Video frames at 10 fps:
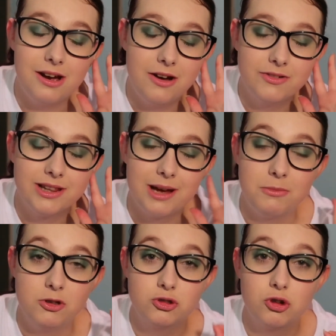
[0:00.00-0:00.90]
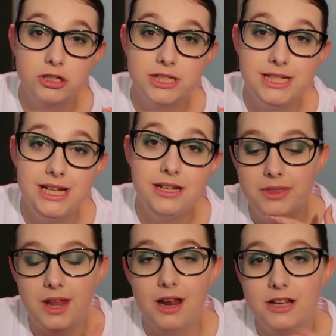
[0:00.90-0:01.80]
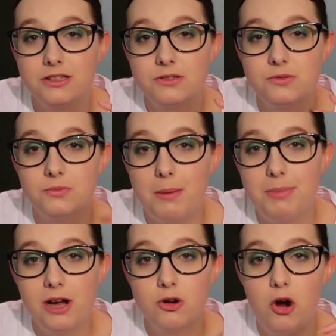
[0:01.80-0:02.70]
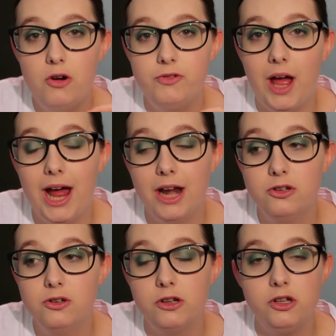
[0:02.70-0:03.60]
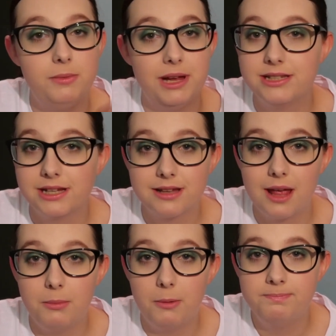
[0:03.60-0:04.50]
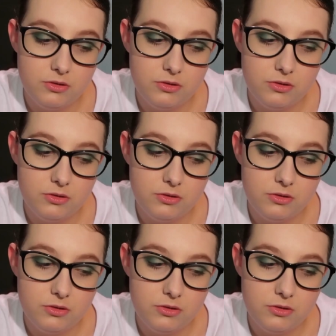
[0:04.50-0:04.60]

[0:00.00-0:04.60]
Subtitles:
after that monstrosity, the lights went back off and You Me at 6 came on.